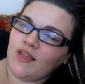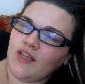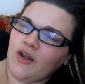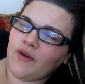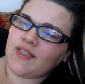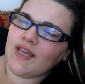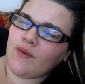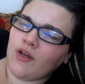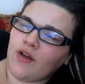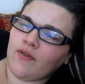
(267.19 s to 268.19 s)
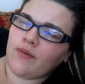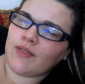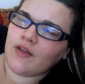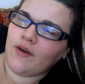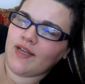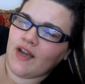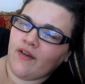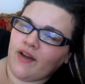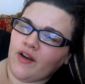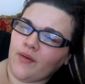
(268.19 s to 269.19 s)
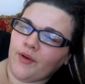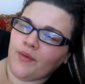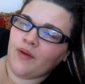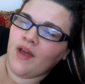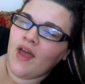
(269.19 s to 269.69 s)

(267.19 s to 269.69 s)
you know, because like when Clover was little, I decorated her room.